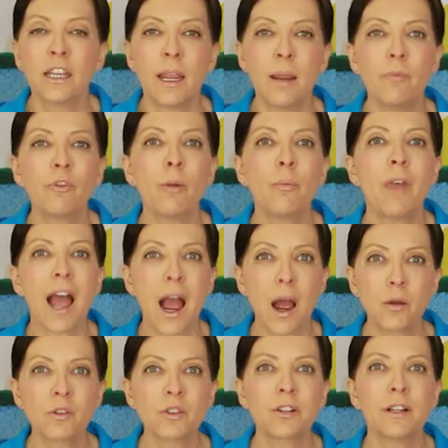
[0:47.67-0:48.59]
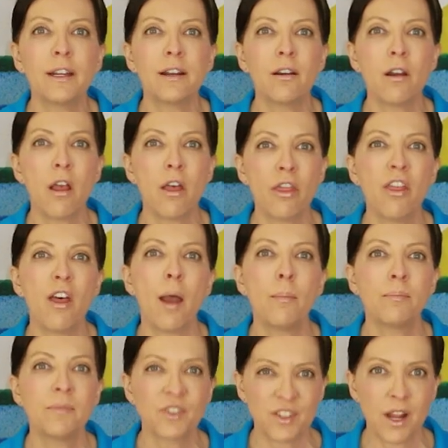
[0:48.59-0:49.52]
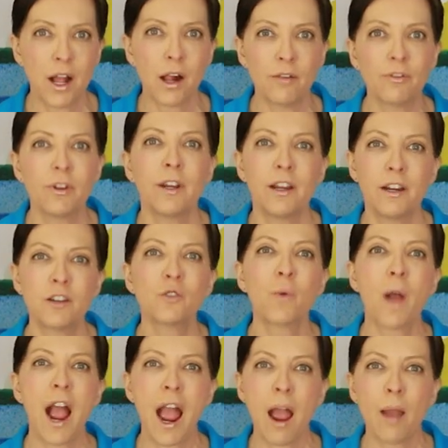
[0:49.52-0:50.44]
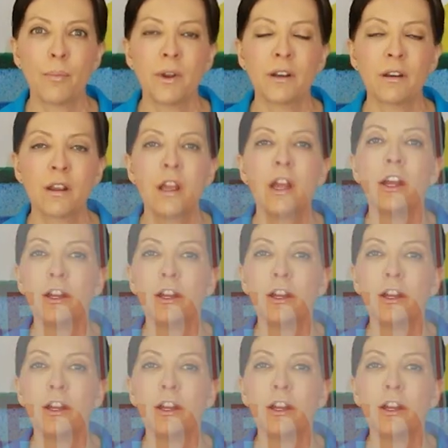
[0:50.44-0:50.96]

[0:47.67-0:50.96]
came from the house cleaner themselves. Here's what happened.